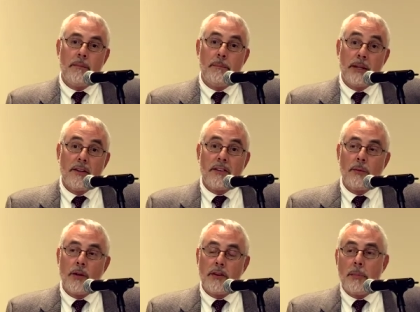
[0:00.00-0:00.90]
bills
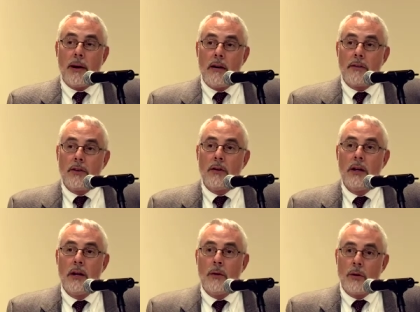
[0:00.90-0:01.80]
and was a
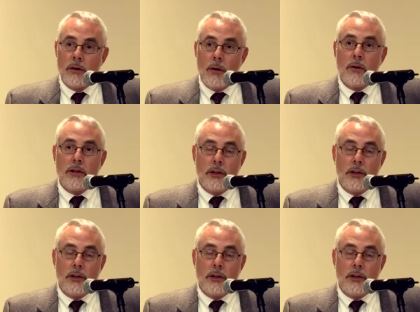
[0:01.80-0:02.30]
partner with local